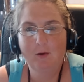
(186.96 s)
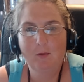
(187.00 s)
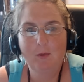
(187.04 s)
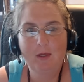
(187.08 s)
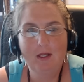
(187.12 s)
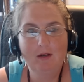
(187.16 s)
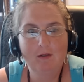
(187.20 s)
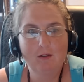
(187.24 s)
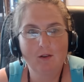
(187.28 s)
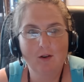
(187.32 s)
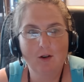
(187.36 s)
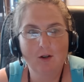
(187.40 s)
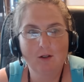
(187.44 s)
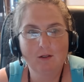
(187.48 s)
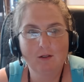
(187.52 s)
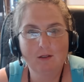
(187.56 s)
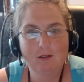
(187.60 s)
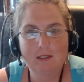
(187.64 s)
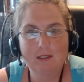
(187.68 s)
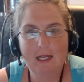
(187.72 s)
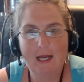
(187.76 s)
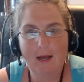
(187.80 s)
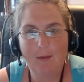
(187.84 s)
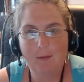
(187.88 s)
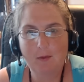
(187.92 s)
we weave our
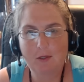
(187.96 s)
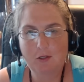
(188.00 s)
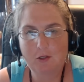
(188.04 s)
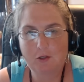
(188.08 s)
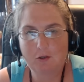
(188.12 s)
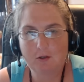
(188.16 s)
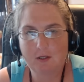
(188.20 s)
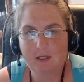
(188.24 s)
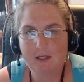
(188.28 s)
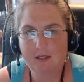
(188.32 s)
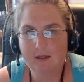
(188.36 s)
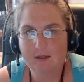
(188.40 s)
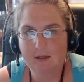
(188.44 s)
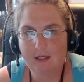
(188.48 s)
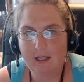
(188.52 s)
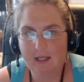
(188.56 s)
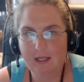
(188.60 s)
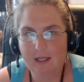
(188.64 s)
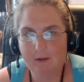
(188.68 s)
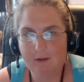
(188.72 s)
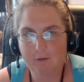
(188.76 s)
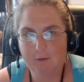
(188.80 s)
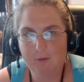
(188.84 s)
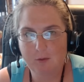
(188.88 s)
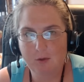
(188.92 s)
own tapestry in
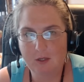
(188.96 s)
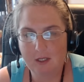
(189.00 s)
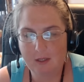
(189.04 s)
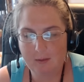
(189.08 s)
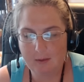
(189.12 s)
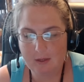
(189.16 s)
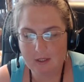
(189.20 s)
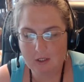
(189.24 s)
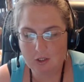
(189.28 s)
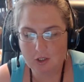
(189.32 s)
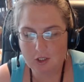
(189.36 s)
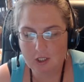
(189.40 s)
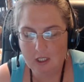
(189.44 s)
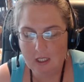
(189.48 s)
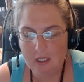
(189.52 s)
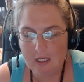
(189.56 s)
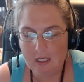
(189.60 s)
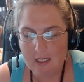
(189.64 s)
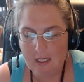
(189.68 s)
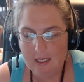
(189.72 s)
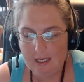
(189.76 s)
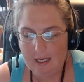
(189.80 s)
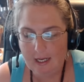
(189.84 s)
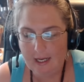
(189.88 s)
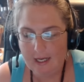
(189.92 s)
life pretty much.
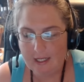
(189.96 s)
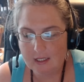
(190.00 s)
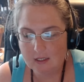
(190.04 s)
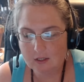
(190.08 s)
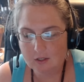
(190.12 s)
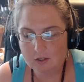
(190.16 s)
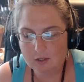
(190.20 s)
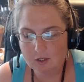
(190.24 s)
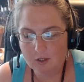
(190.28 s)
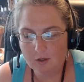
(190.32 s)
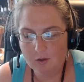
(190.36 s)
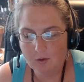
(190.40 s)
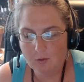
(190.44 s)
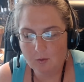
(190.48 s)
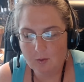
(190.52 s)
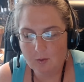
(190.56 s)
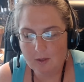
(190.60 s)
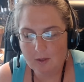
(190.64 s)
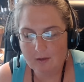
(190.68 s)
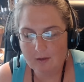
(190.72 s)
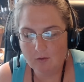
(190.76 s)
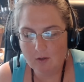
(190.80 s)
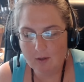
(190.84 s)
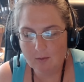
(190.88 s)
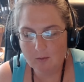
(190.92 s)
And so
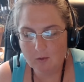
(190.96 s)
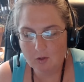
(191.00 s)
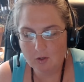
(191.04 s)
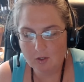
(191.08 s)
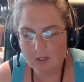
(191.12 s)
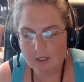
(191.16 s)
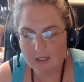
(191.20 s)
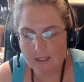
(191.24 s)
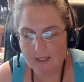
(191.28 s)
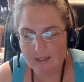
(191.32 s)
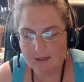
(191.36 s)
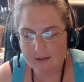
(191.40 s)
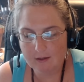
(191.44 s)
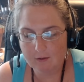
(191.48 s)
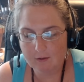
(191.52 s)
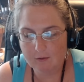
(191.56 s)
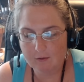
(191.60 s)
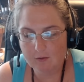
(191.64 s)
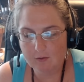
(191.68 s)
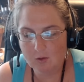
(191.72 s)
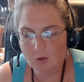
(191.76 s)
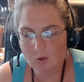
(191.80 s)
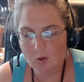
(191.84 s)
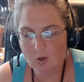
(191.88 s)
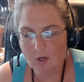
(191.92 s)
whenever I'm looking at the
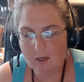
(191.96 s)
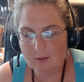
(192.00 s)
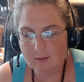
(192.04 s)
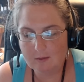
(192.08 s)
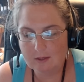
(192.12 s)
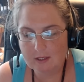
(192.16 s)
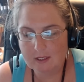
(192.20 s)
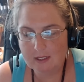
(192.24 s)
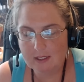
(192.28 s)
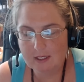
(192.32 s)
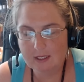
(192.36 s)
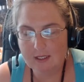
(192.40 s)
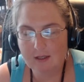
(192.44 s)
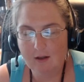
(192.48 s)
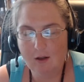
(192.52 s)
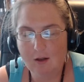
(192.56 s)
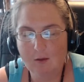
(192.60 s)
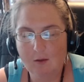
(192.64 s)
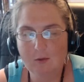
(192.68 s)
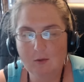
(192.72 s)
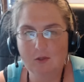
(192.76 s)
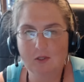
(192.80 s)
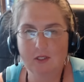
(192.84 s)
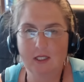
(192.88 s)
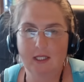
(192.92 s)
floor, I'm seeing
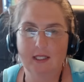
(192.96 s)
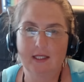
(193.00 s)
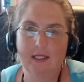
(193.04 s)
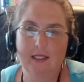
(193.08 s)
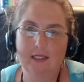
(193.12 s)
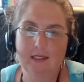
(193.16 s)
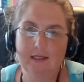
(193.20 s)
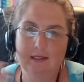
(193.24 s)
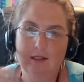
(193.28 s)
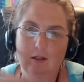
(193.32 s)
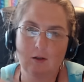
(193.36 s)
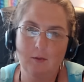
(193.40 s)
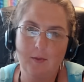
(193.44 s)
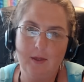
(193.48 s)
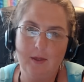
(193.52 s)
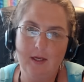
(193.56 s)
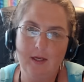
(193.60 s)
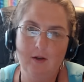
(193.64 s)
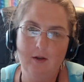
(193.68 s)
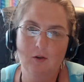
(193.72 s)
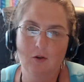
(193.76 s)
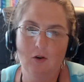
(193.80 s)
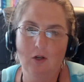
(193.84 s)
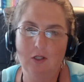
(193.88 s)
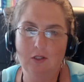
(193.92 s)
almost like things that are
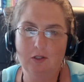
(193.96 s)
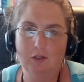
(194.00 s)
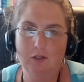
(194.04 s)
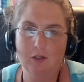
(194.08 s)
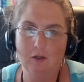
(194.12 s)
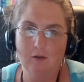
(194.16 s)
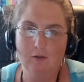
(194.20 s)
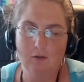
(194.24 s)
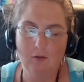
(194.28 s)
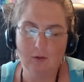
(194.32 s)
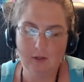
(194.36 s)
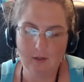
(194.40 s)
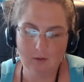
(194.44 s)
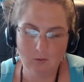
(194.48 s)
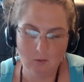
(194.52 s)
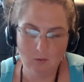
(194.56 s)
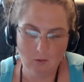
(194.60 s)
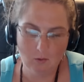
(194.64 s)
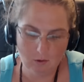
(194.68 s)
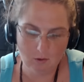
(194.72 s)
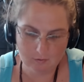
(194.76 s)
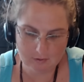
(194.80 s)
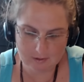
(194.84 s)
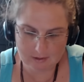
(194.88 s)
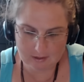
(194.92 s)
being crossed over and
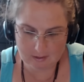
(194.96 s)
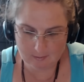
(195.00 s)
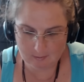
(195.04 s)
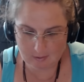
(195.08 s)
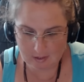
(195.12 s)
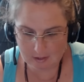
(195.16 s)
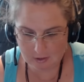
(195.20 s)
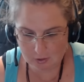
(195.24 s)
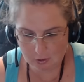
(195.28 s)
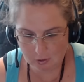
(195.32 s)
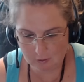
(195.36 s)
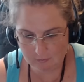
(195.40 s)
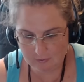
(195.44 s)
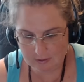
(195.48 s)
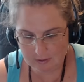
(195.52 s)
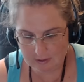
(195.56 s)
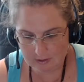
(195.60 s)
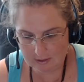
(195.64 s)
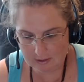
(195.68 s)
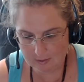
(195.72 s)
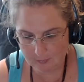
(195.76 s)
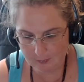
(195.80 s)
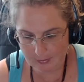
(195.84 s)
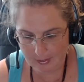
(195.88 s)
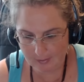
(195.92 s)
woven. I'm not sure if
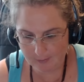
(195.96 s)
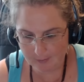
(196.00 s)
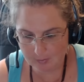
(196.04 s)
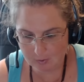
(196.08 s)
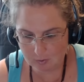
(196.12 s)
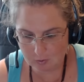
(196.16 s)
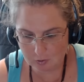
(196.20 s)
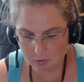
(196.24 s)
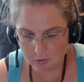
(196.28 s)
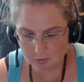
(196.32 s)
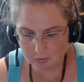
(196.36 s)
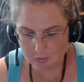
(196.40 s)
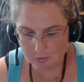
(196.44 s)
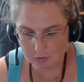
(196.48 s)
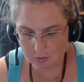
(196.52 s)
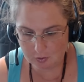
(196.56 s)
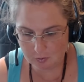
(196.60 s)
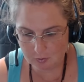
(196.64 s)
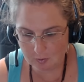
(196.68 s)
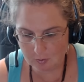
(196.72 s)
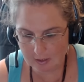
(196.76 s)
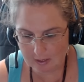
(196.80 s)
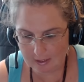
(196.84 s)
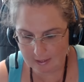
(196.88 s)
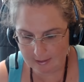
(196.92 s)
this is bamboo shoots
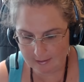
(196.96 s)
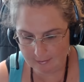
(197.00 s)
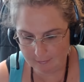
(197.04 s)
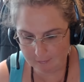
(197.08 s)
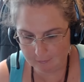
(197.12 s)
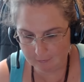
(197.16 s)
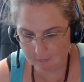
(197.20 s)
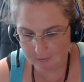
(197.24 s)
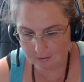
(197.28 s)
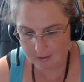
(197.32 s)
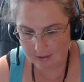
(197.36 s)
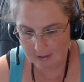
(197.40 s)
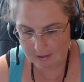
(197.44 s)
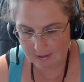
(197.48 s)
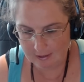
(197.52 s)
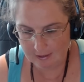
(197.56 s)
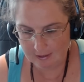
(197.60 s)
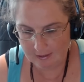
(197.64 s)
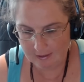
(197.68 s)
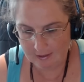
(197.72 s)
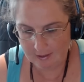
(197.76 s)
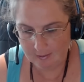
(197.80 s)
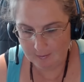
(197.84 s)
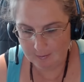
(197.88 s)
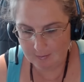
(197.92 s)
or what kind of
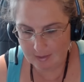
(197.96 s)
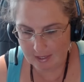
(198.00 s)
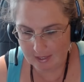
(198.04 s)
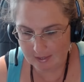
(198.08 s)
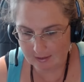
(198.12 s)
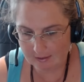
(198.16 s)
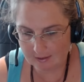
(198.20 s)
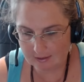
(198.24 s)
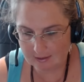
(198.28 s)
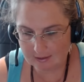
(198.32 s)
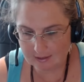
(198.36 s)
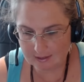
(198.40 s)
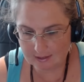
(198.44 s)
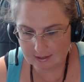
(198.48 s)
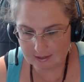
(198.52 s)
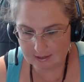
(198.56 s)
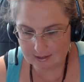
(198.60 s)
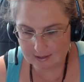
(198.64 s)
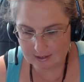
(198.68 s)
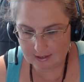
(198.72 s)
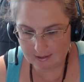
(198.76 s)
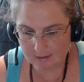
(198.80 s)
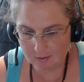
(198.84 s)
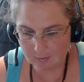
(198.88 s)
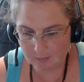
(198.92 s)
mat this
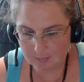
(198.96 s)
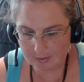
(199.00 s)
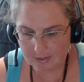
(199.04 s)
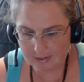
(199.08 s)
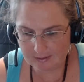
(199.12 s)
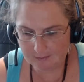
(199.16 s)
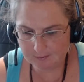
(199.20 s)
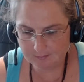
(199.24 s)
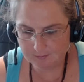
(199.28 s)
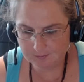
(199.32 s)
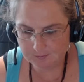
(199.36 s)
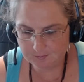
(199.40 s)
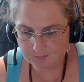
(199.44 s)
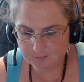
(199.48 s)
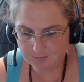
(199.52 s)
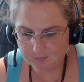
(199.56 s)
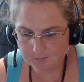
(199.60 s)
is here, but